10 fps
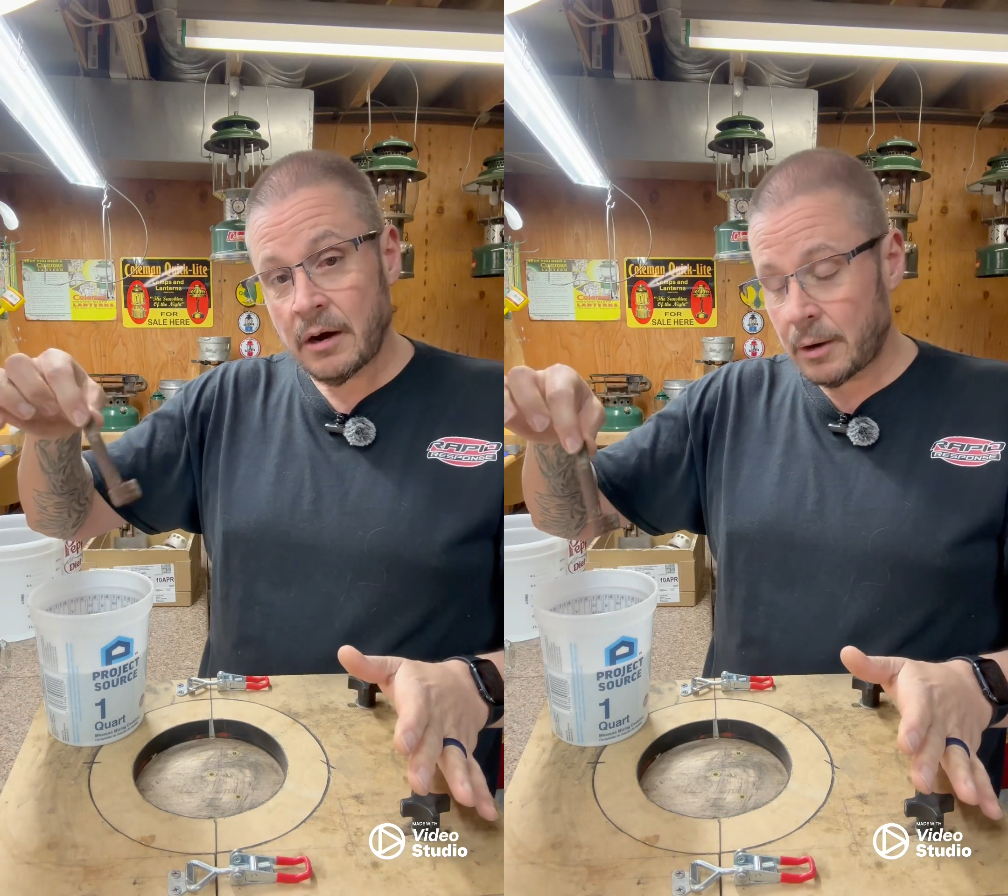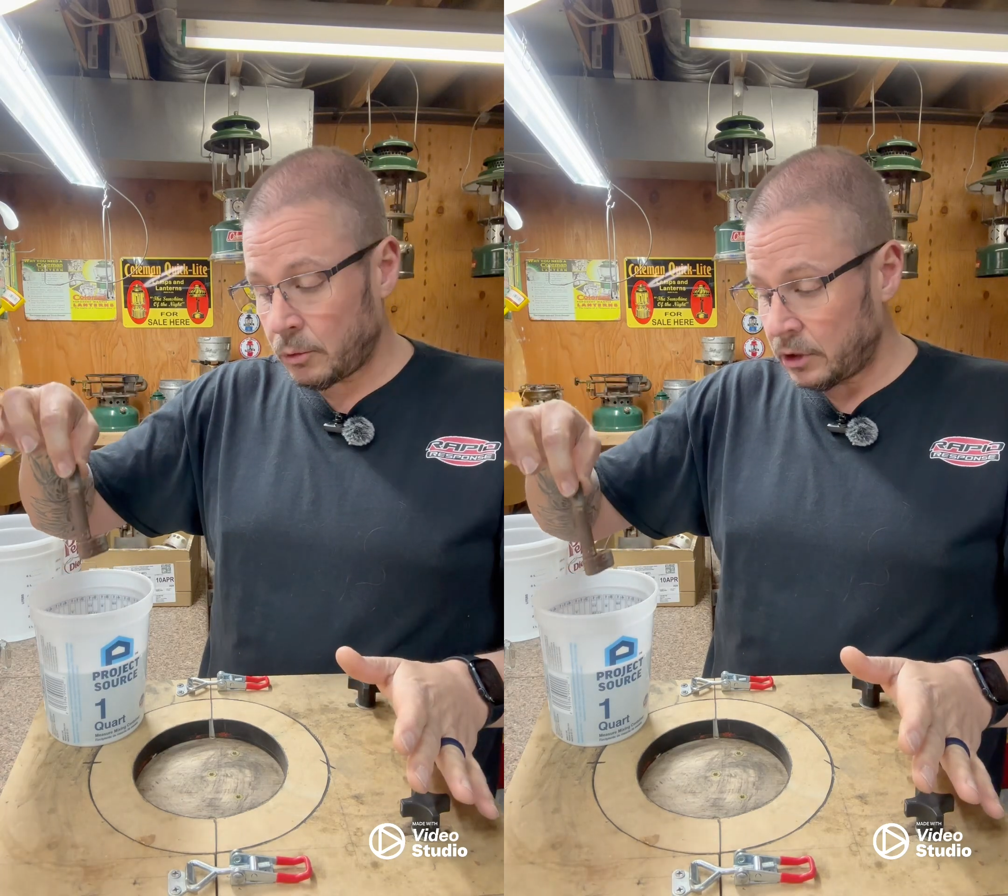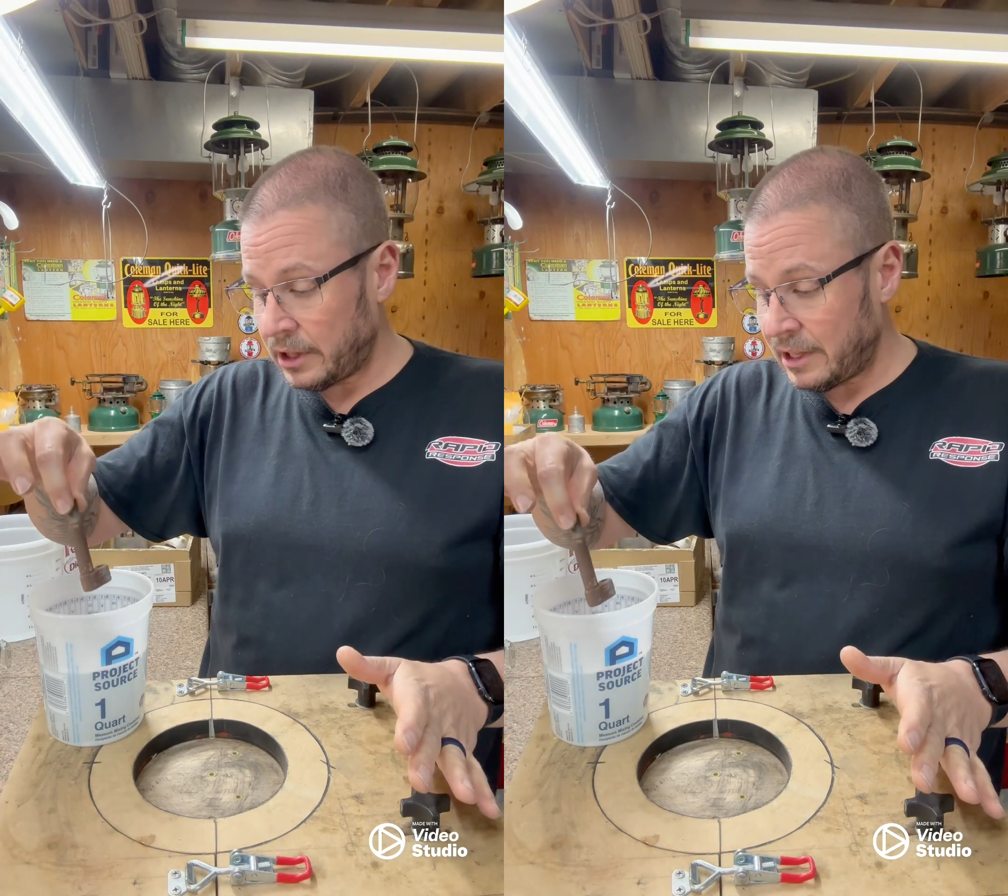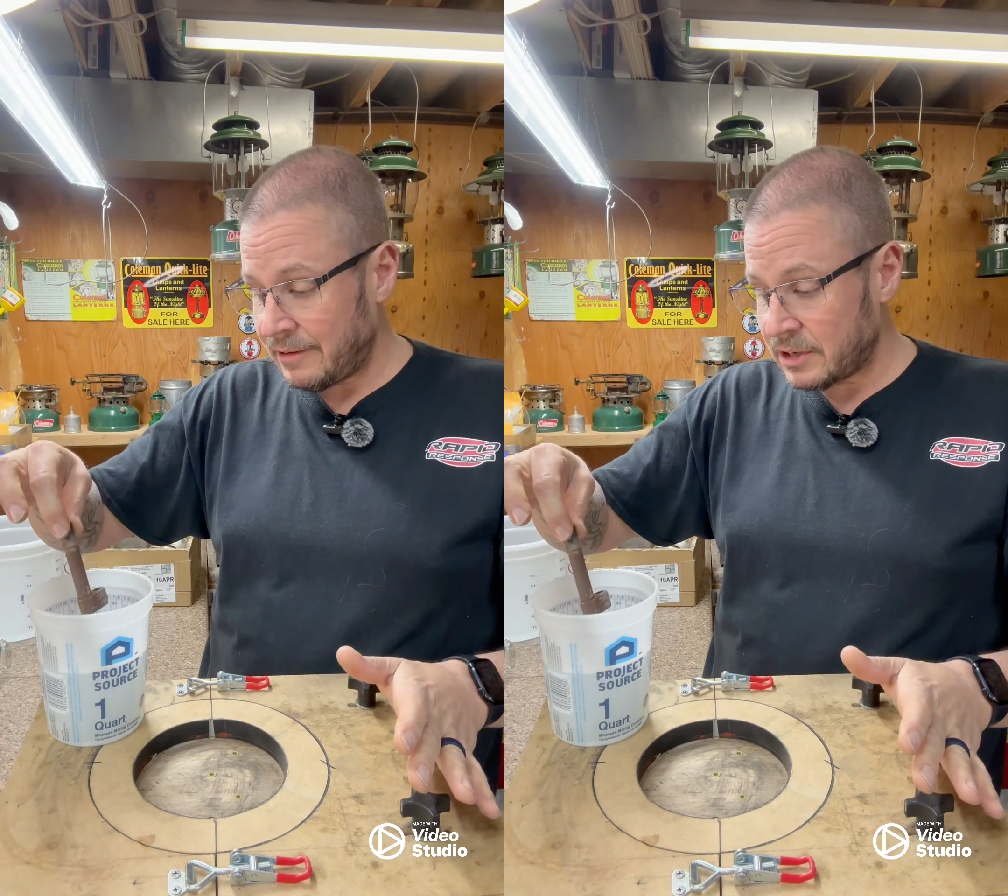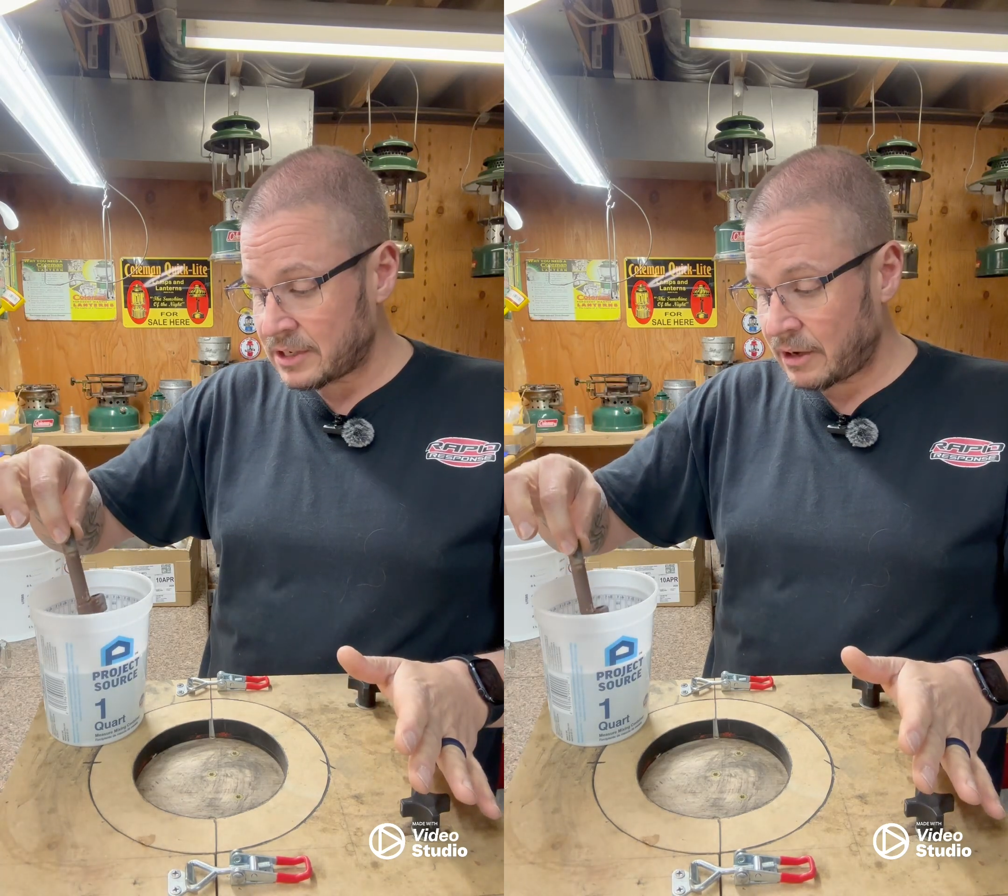and we'll leave
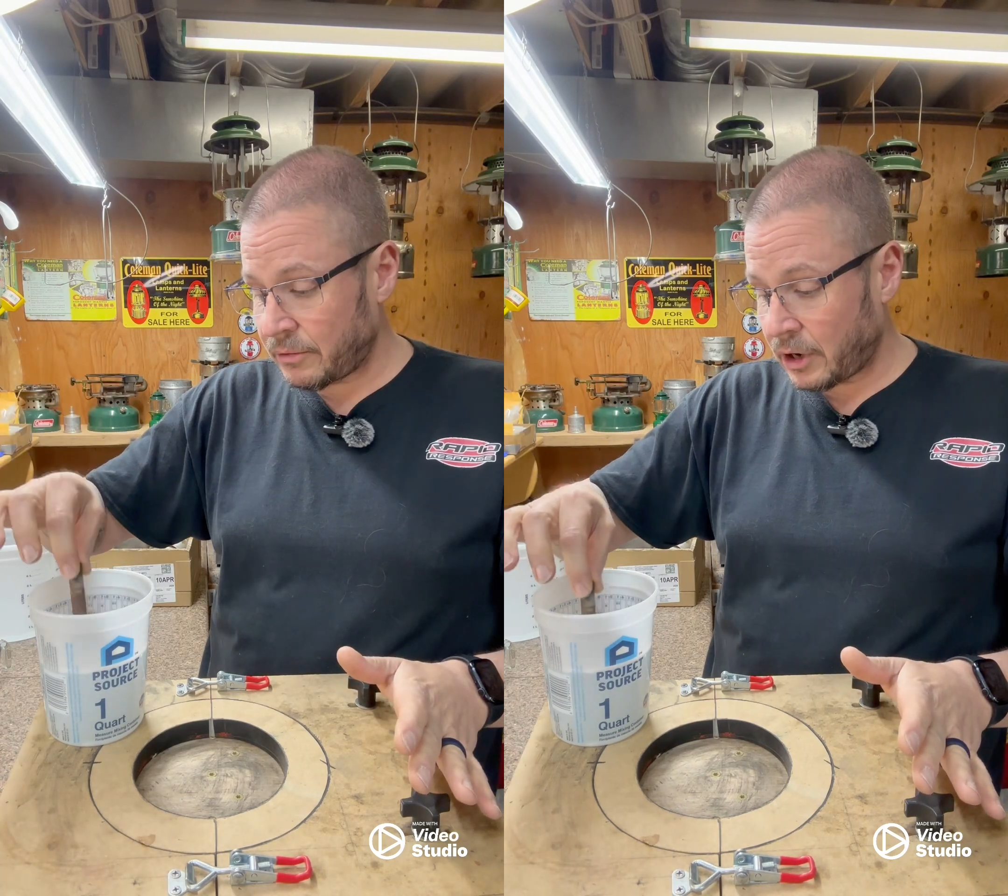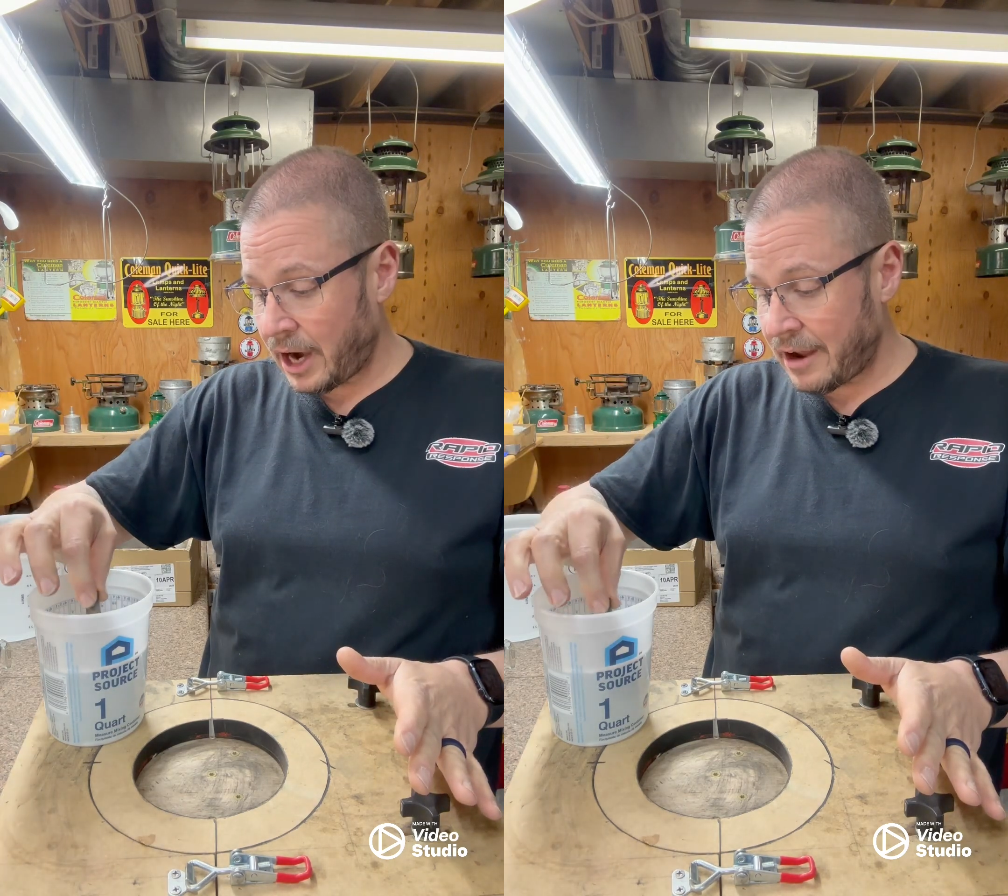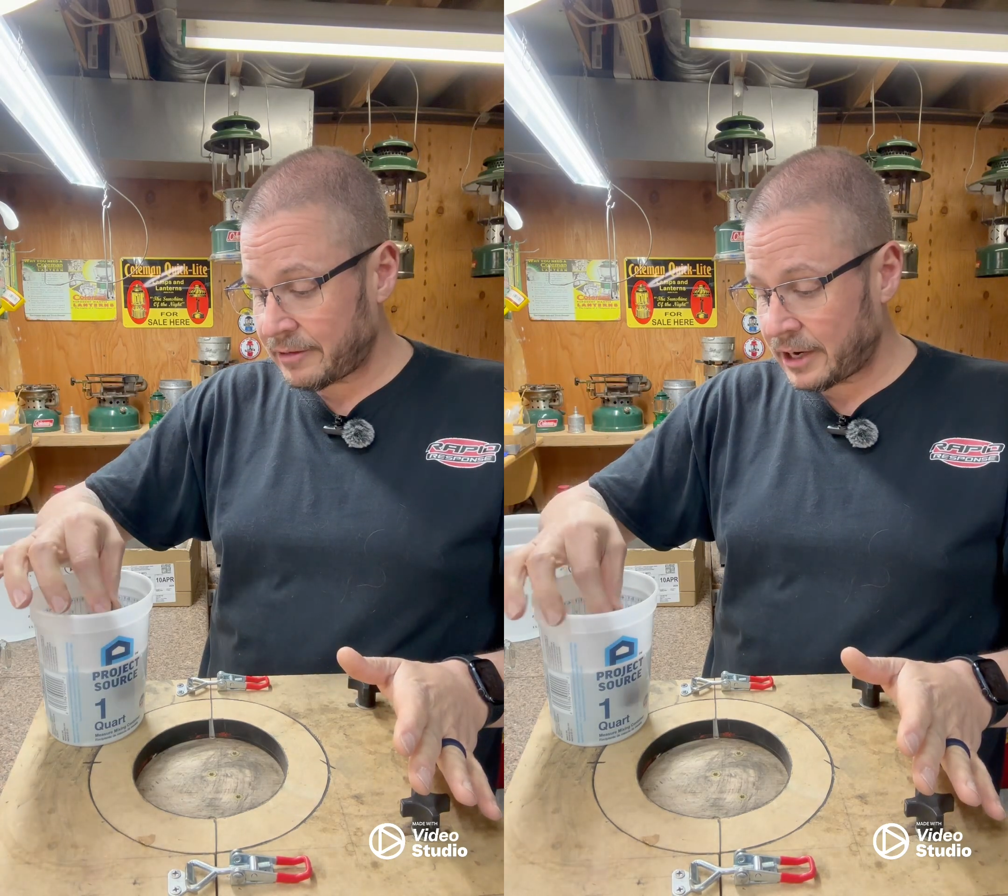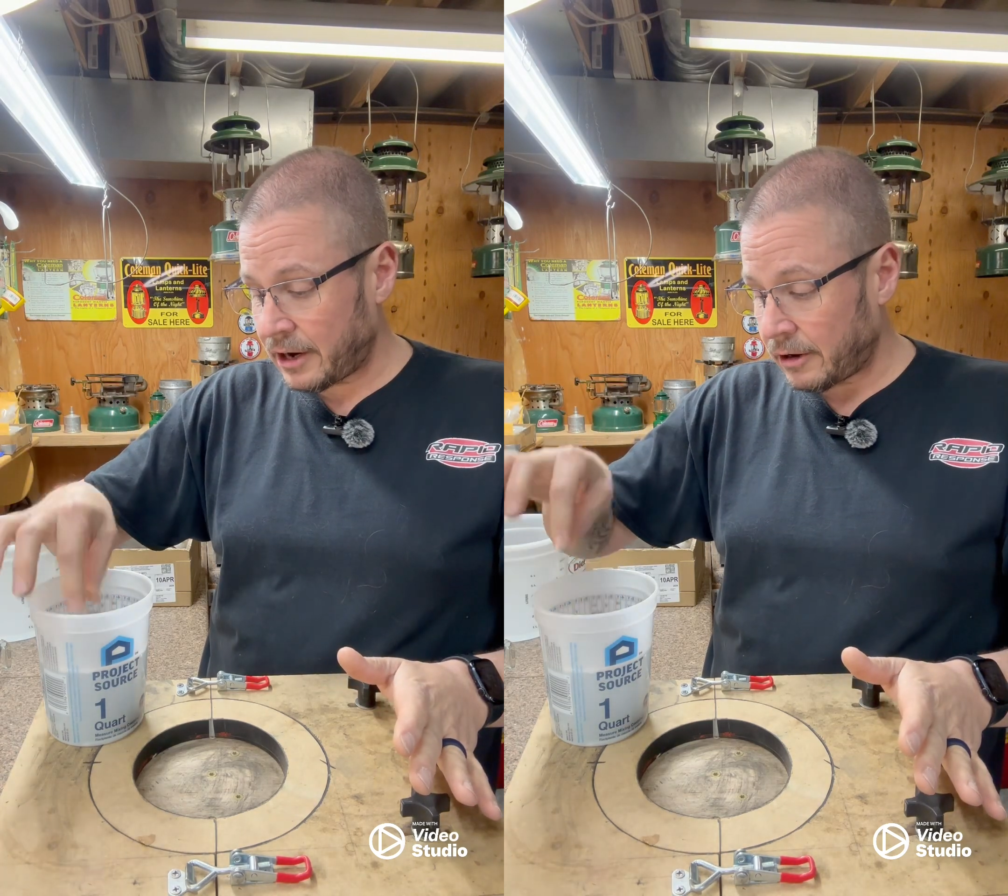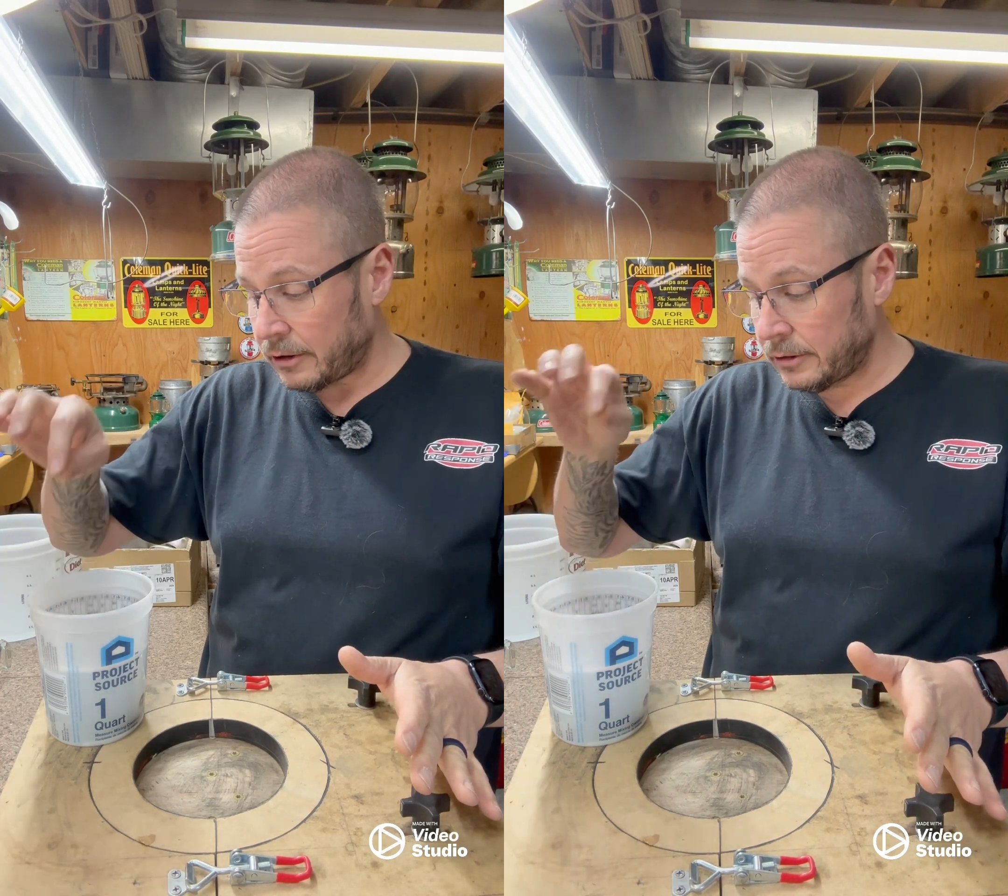it set for a half an
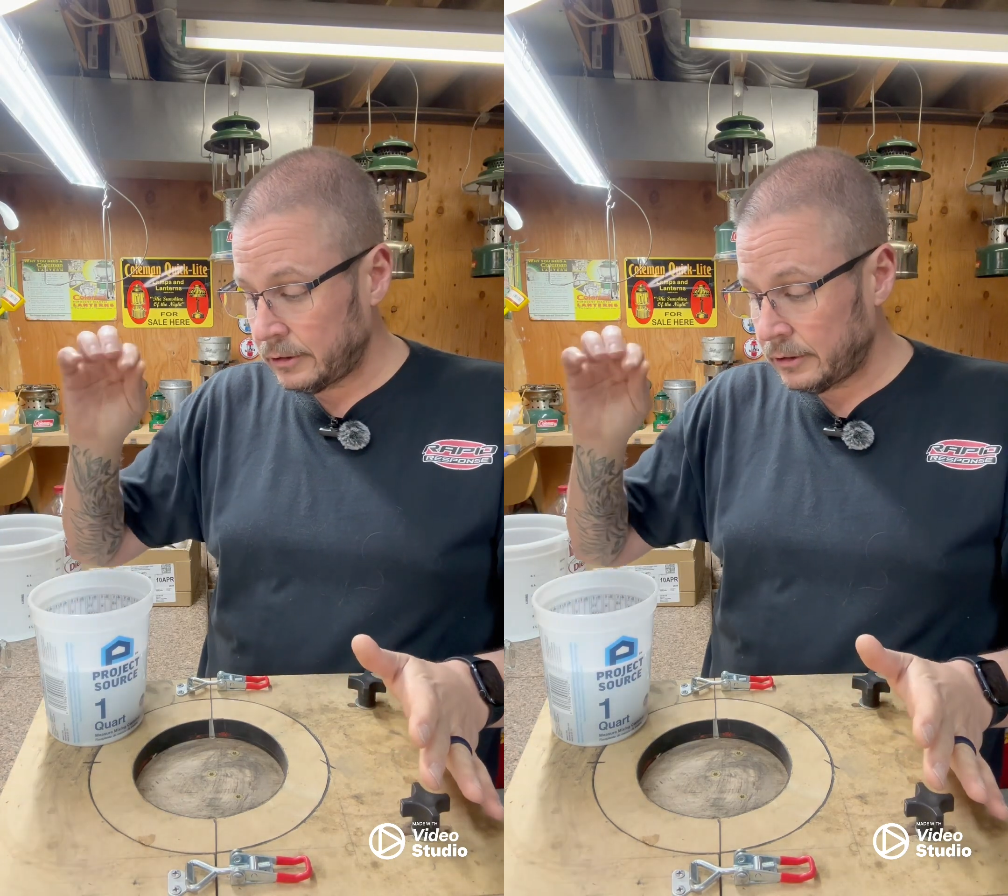hour.